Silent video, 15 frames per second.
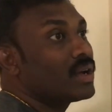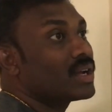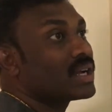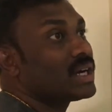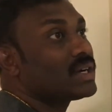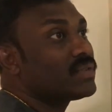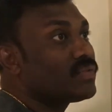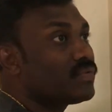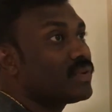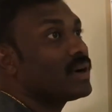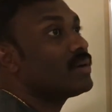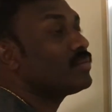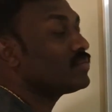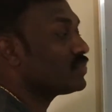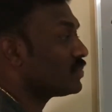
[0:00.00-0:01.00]

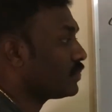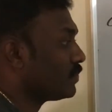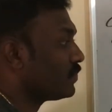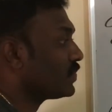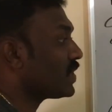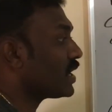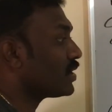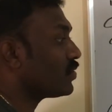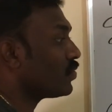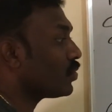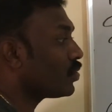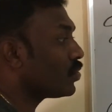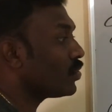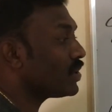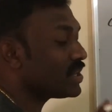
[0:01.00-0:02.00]
confirm that
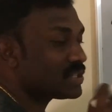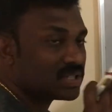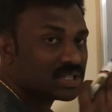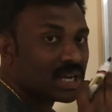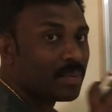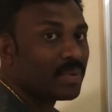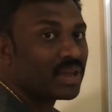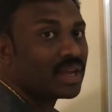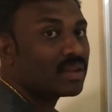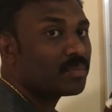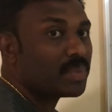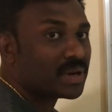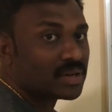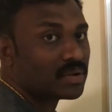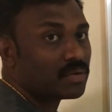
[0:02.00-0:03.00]
who is coming in
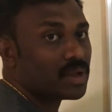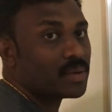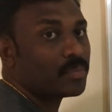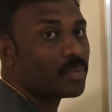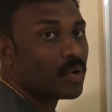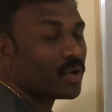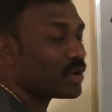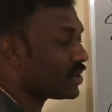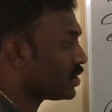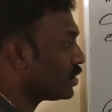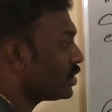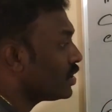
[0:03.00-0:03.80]
particular point.